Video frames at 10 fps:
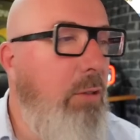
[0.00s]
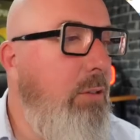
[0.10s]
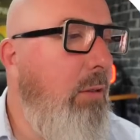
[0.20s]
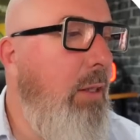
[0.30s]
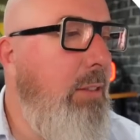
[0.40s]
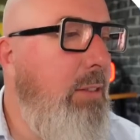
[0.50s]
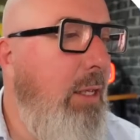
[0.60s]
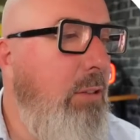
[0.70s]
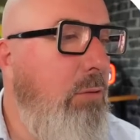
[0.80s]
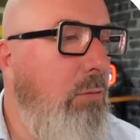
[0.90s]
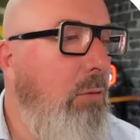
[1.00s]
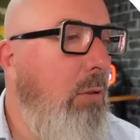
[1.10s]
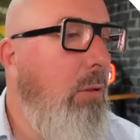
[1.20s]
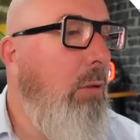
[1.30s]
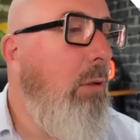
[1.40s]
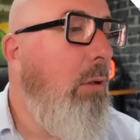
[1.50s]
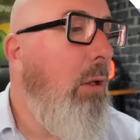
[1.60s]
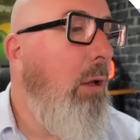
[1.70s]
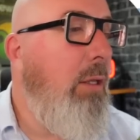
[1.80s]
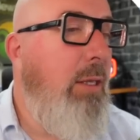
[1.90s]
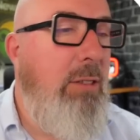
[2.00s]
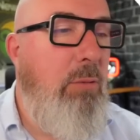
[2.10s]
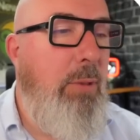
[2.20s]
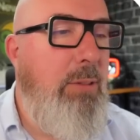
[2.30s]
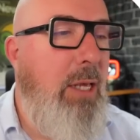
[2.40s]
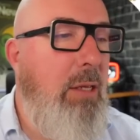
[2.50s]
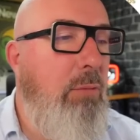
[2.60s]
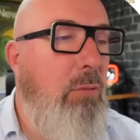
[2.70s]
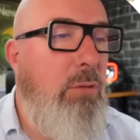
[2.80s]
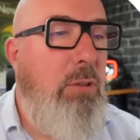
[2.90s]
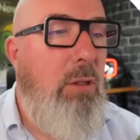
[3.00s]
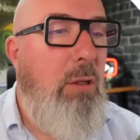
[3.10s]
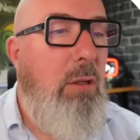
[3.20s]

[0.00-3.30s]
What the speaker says: So there's the actual, I guess would be the stables.